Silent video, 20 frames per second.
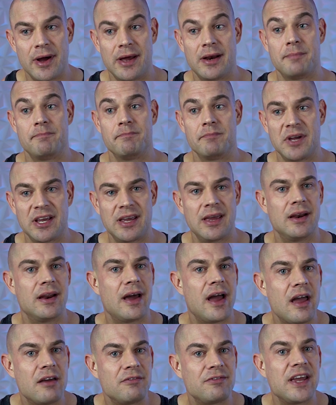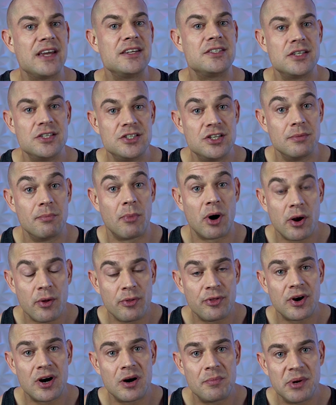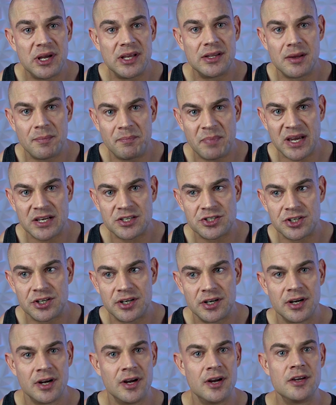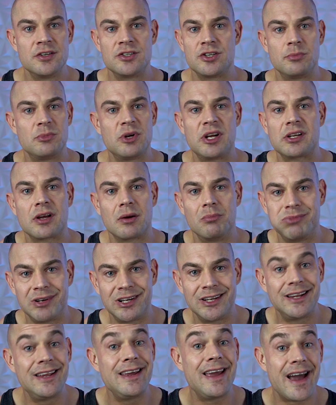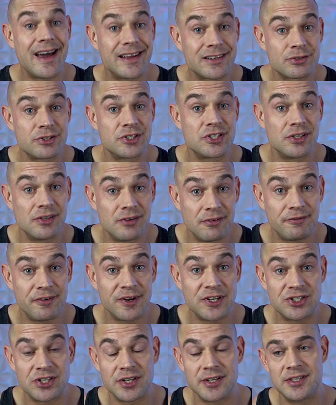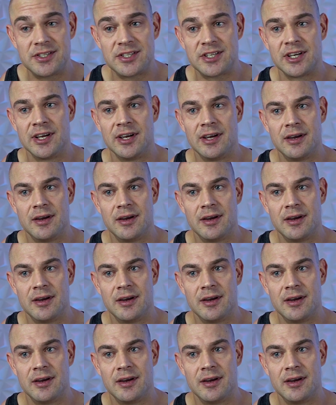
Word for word: And again, I have ACG monotherapy in the picture, so I'm not completely androgen deficient,